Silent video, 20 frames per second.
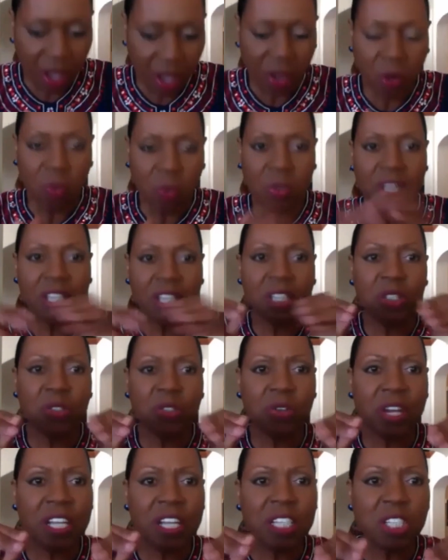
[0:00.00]
We can
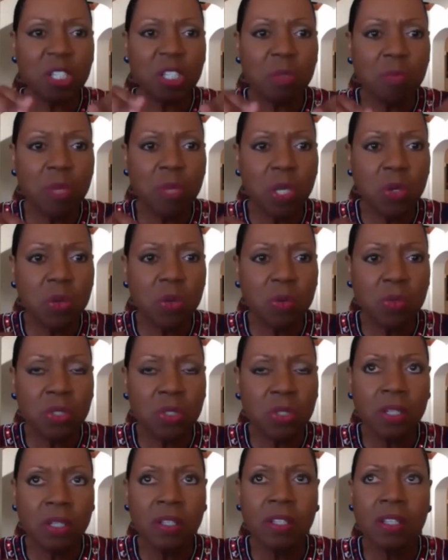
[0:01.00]

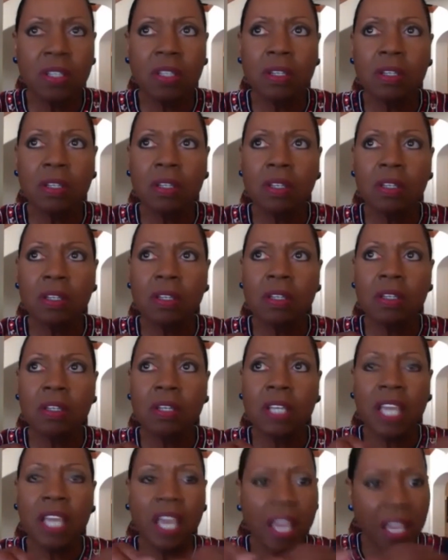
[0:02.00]
transmute
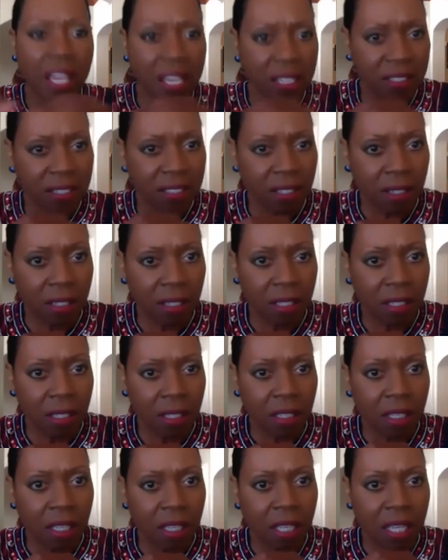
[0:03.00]
hate
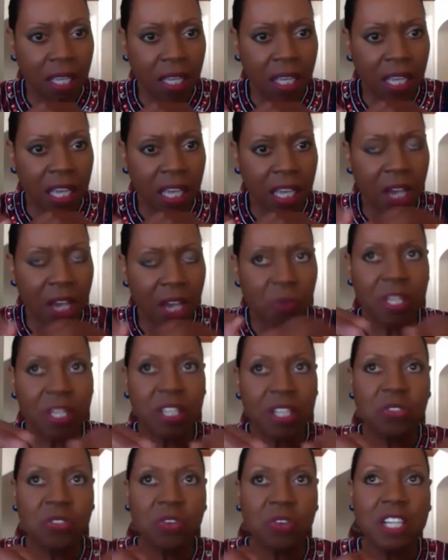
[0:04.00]
and we
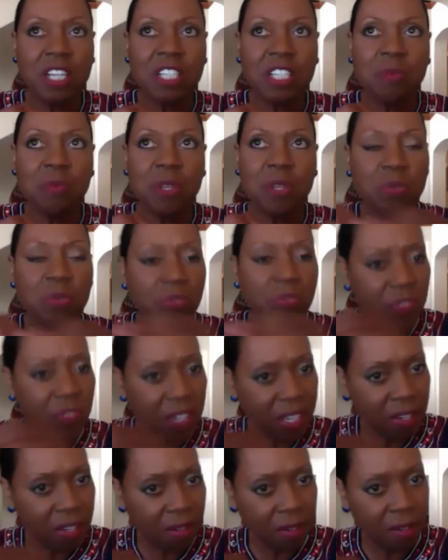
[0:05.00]
can transmute
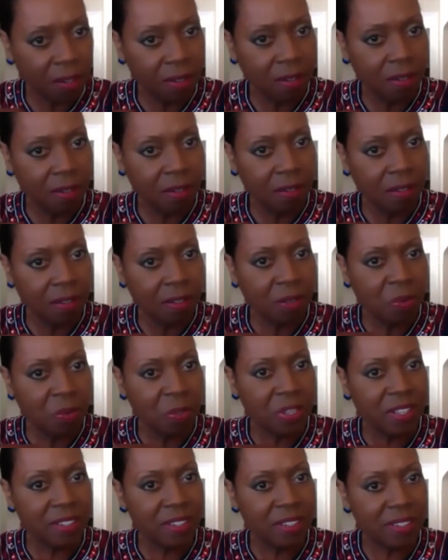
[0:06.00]
fear
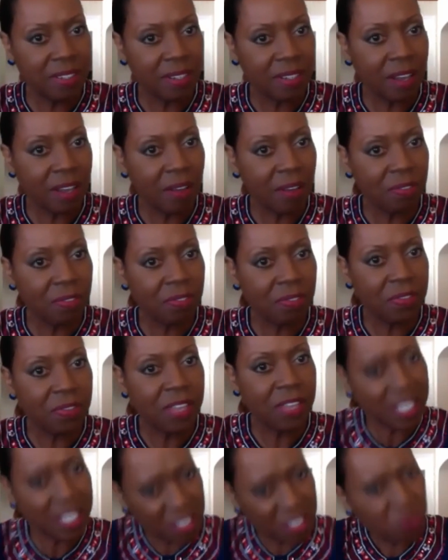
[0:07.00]
with this love.
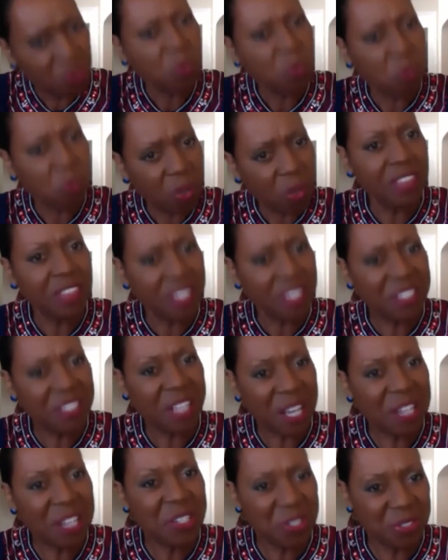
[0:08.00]
That's what this
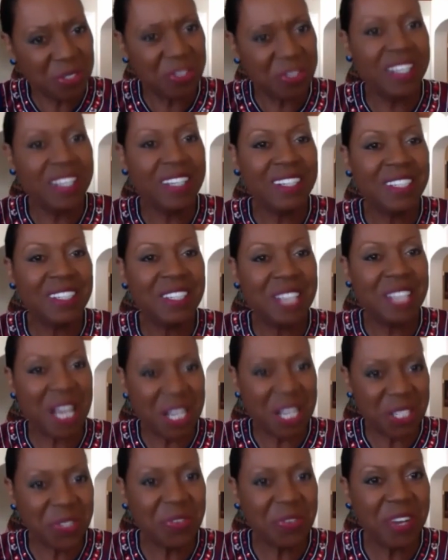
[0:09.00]
country is
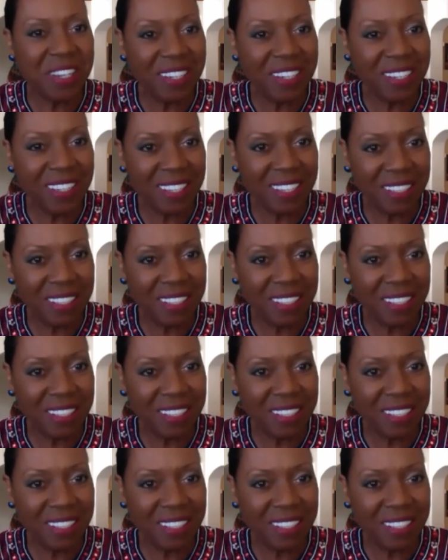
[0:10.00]
saturated in.